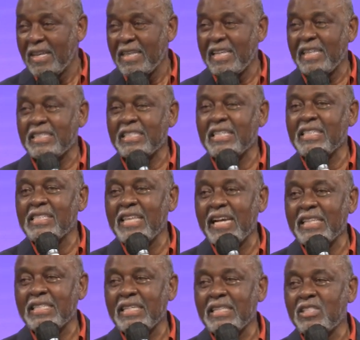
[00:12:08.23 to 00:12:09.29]
It's
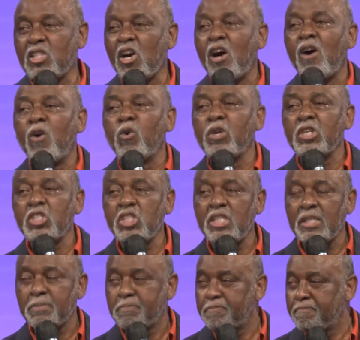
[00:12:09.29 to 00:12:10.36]
connected to ownership.